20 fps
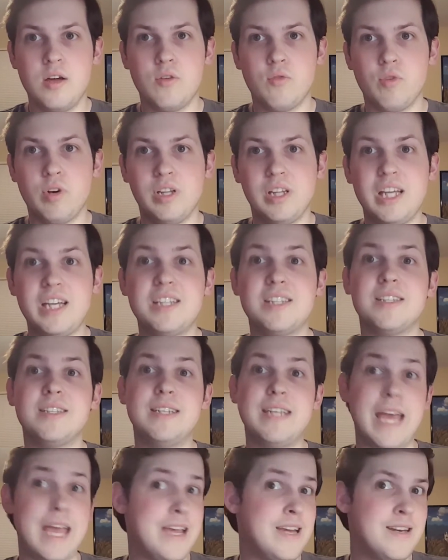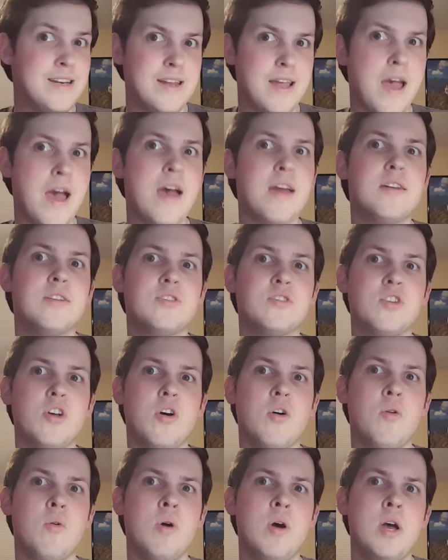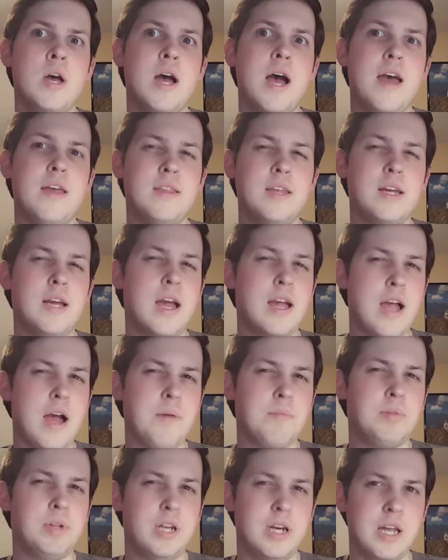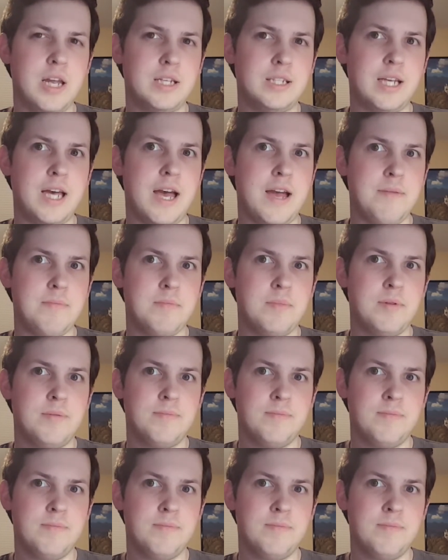release date yet, so I think I got plenty of time.